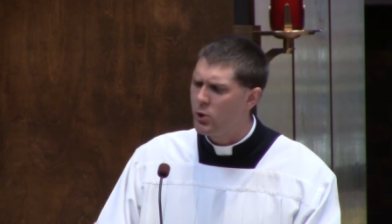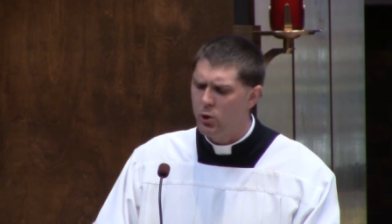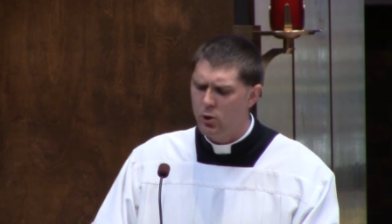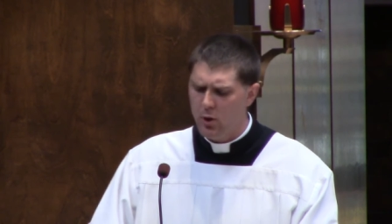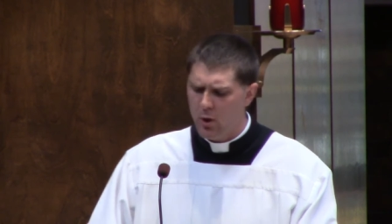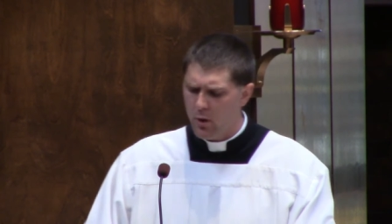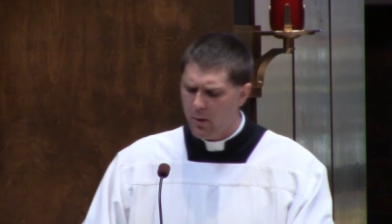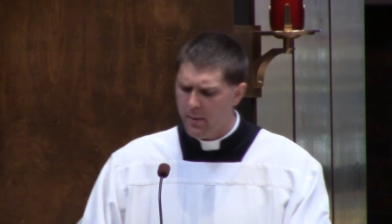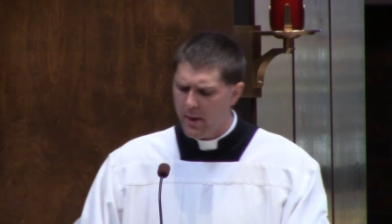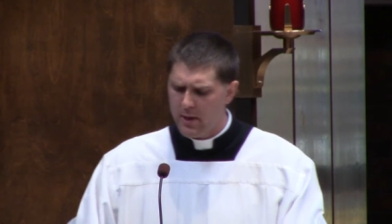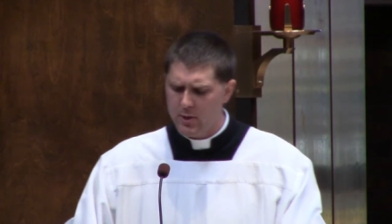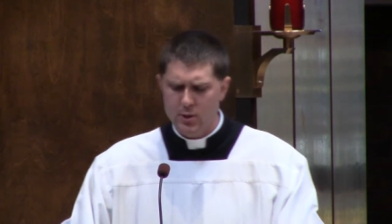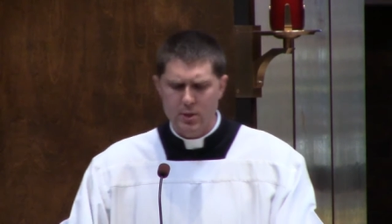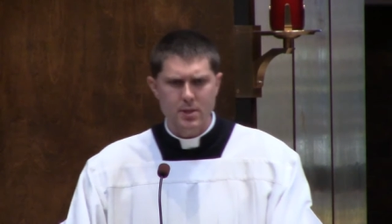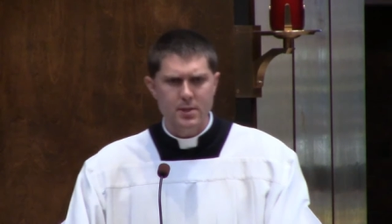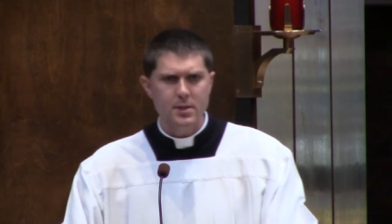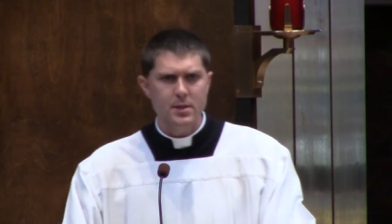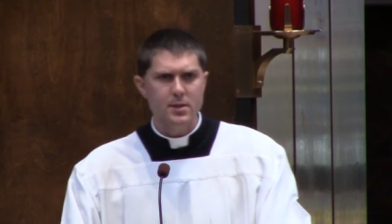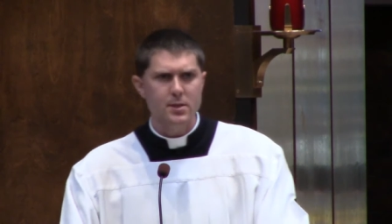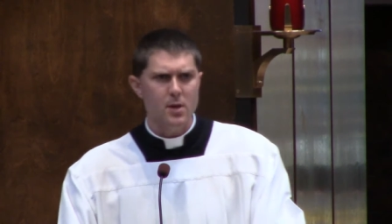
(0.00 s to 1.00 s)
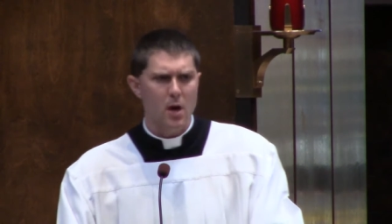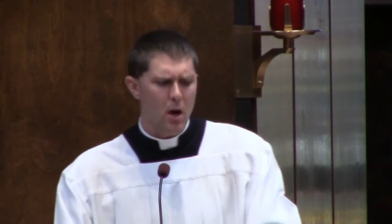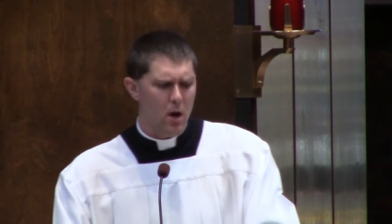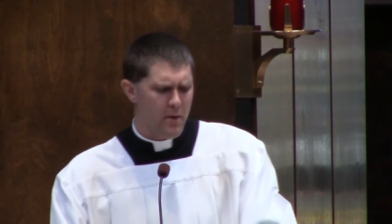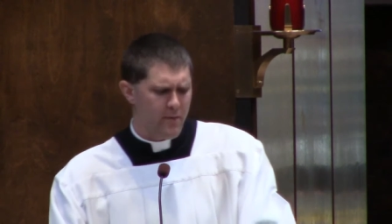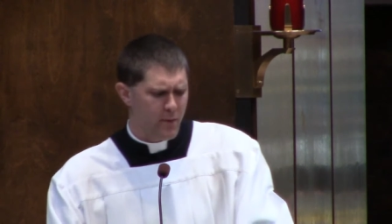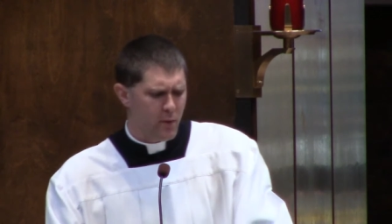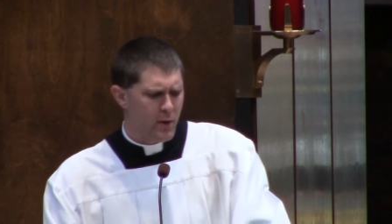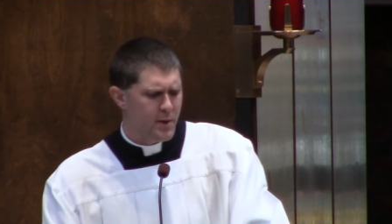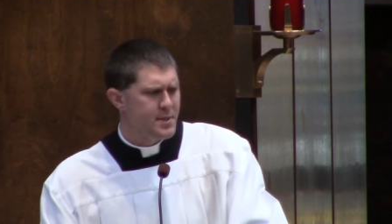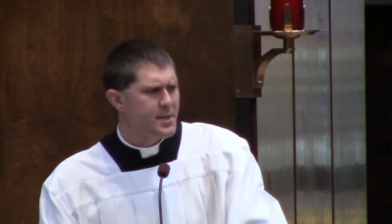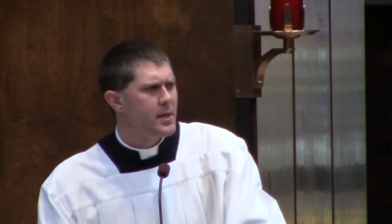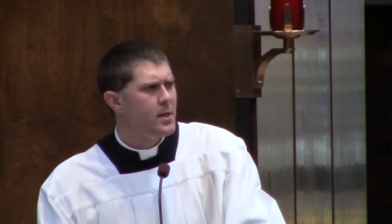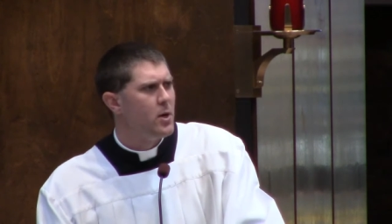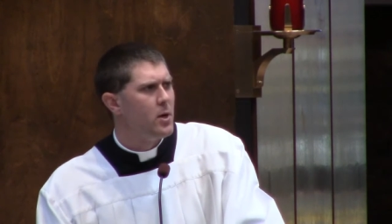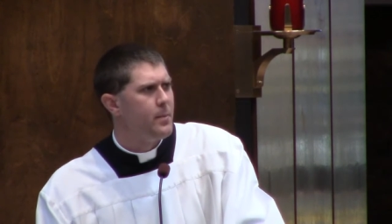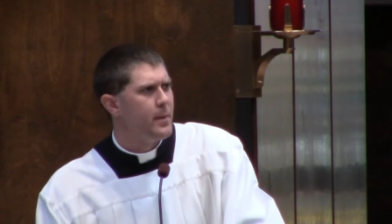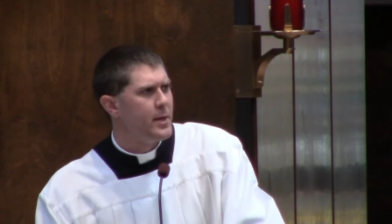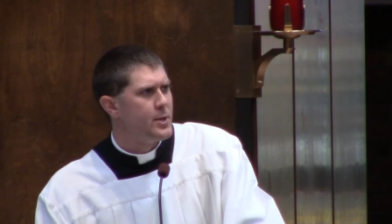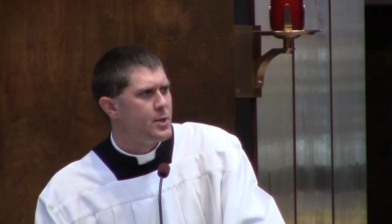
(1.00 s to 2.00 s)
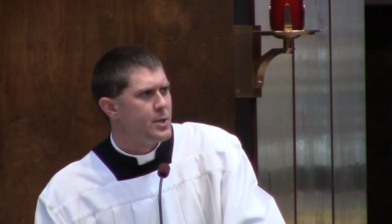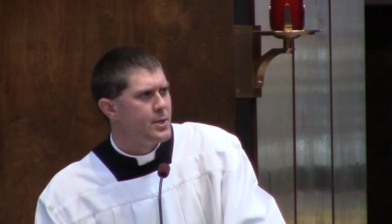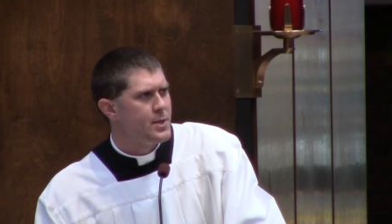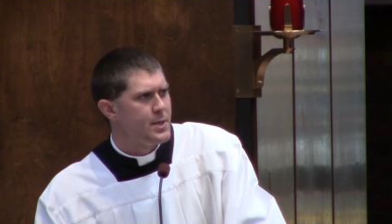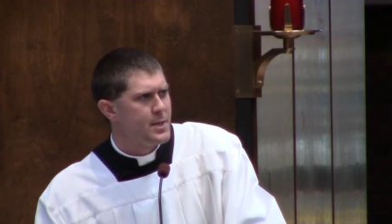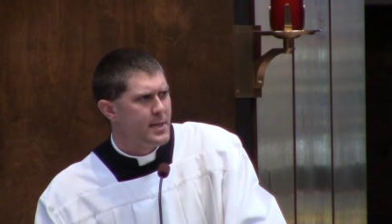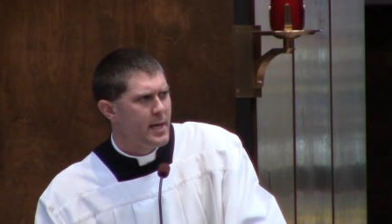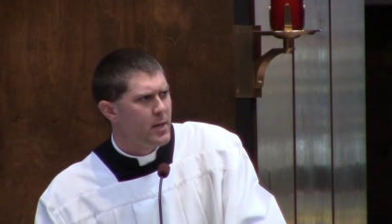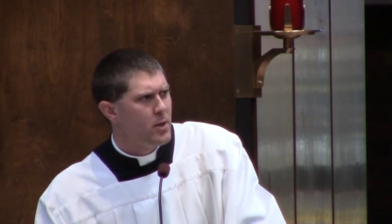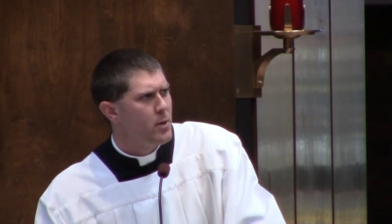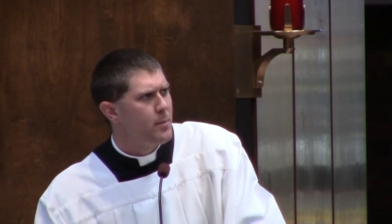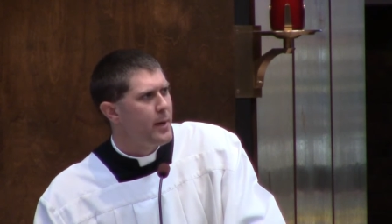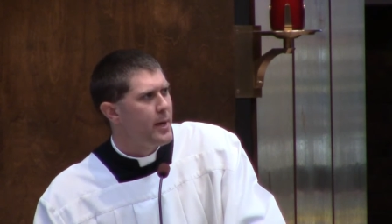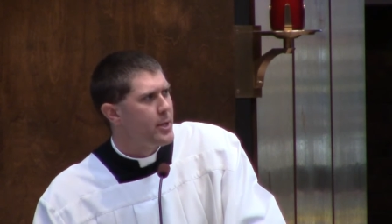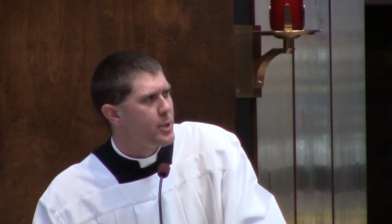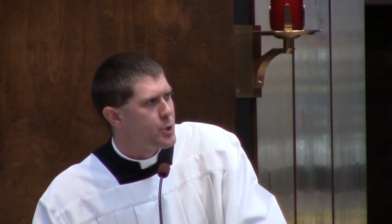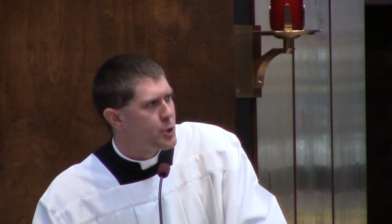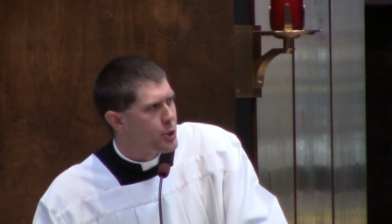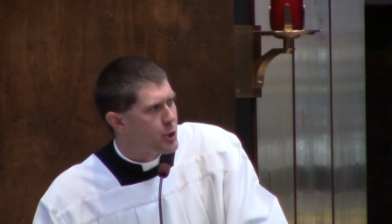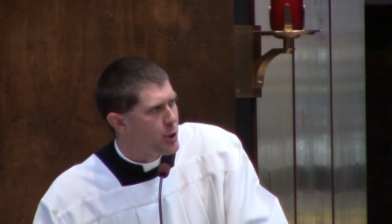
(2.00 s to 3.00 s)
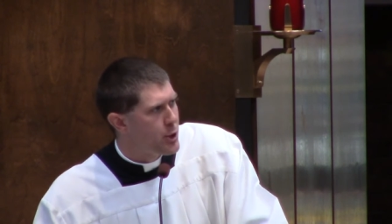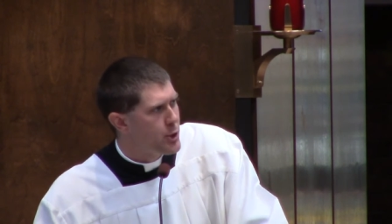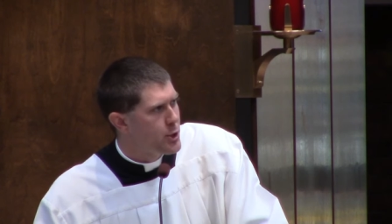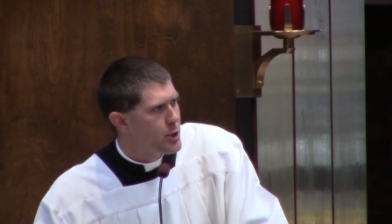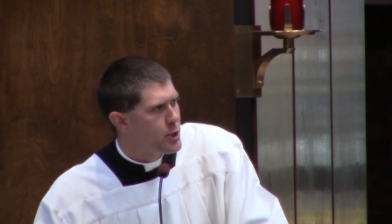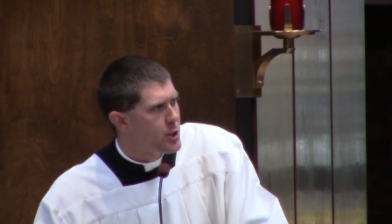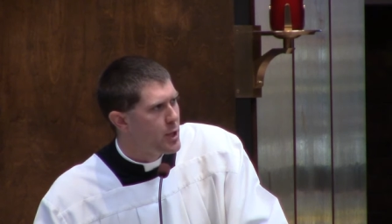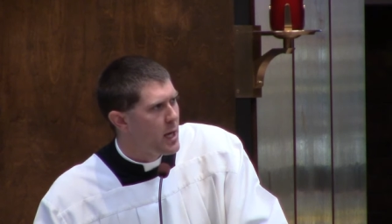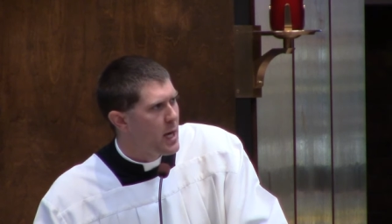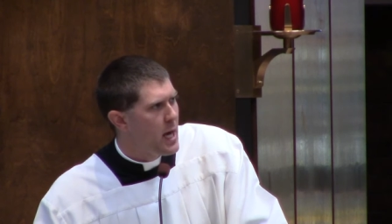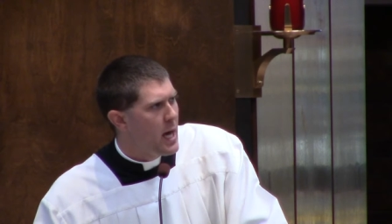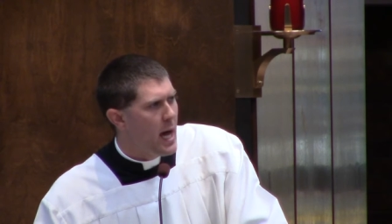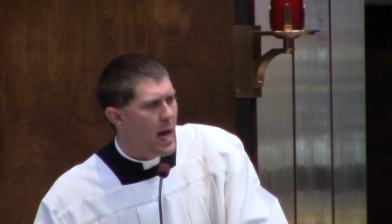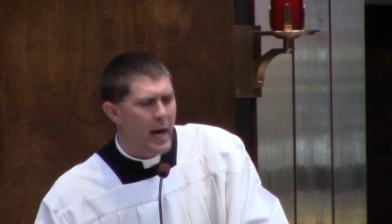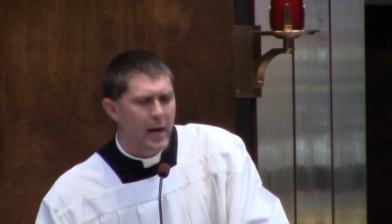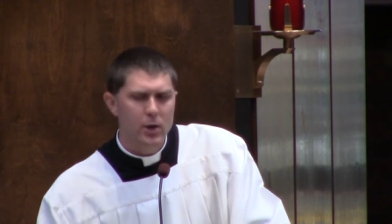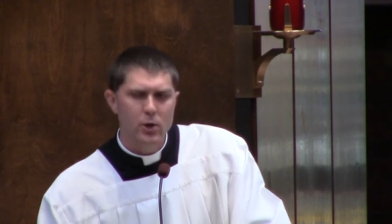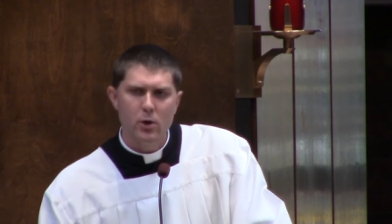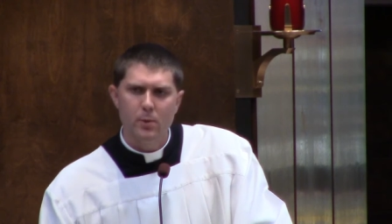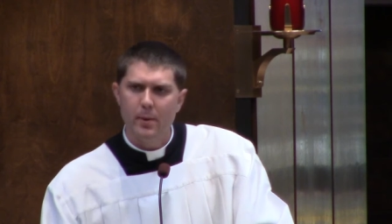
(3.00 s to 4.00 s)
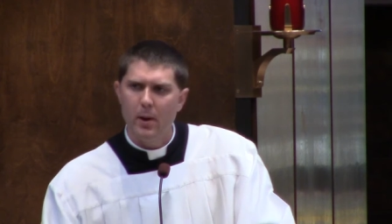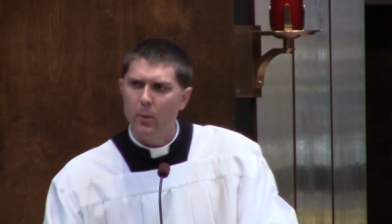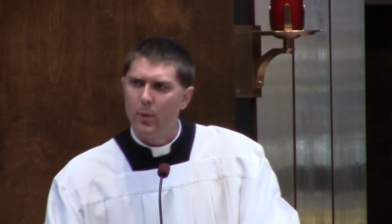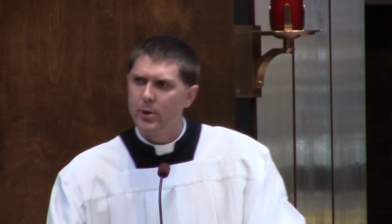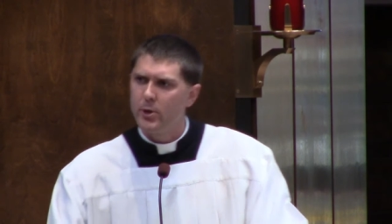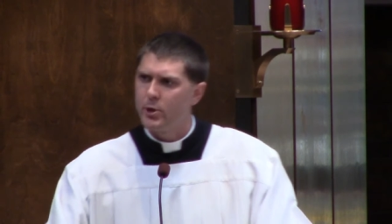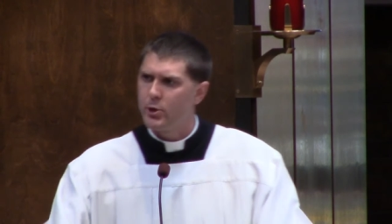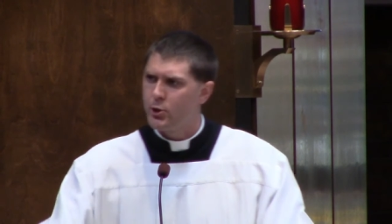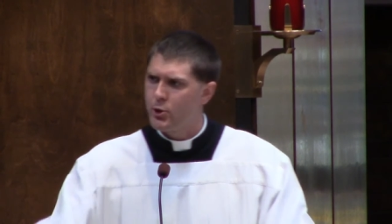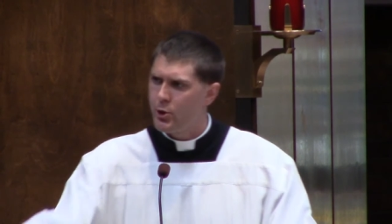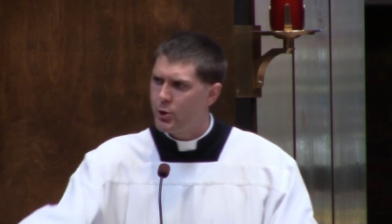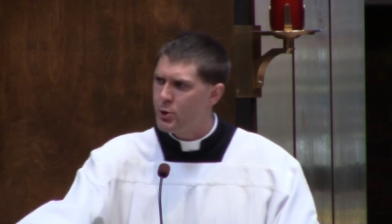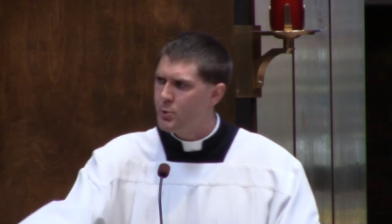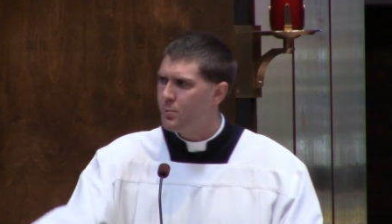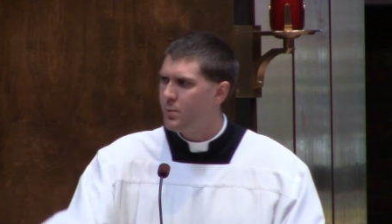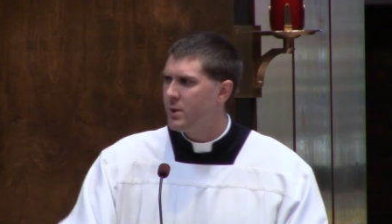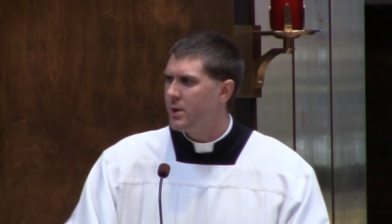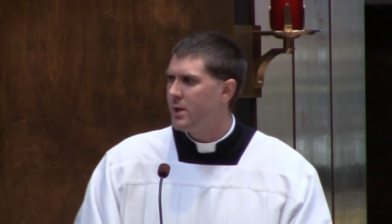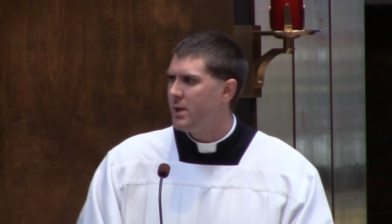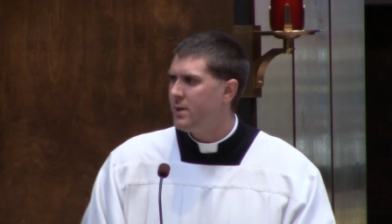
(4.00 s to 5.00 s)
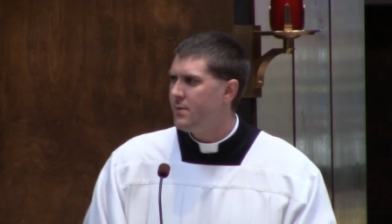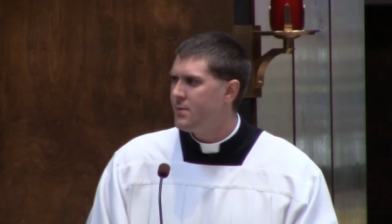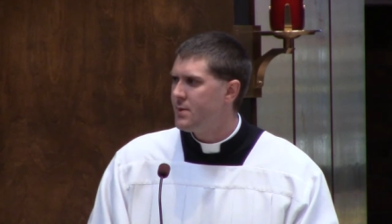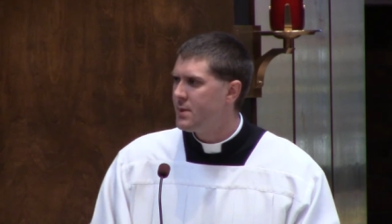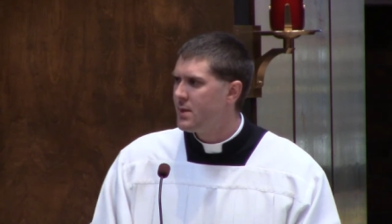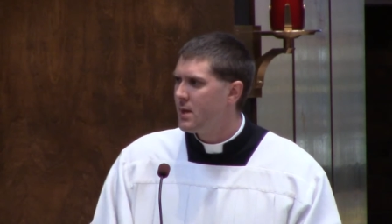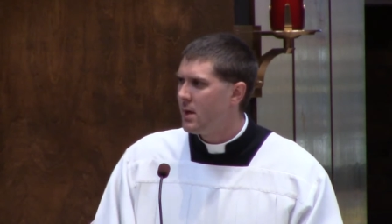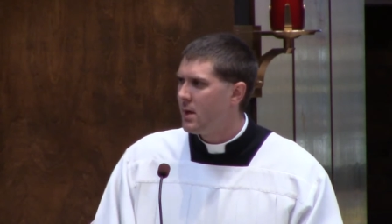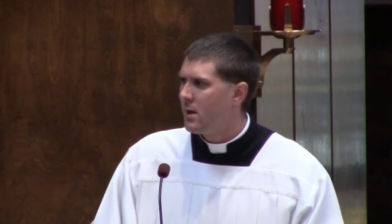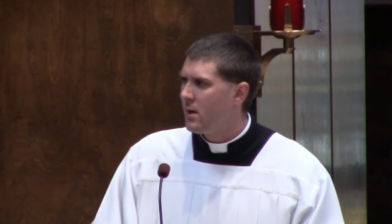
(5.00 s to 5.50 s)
You know about Jesus? Oh, of course I know about Jesus. I know about your church. I know about what your church believes.